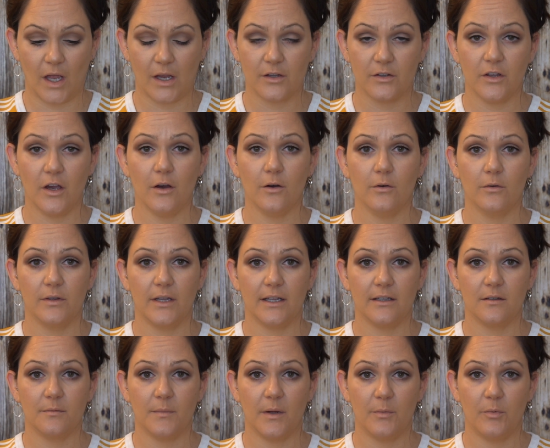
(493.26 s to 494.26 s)
So
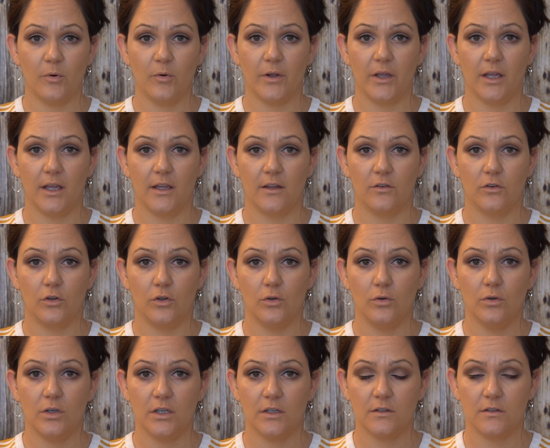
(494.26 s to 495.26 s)
that's my point, is
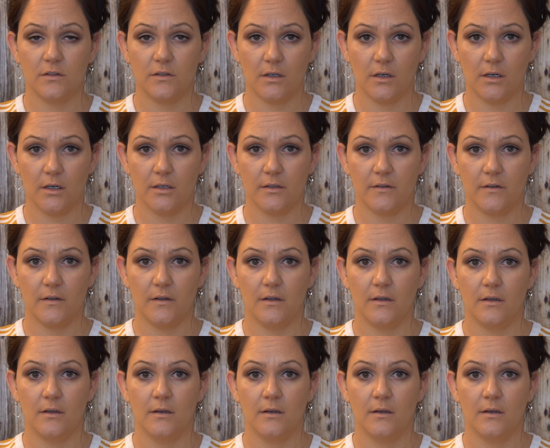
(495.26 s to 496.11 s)
you can start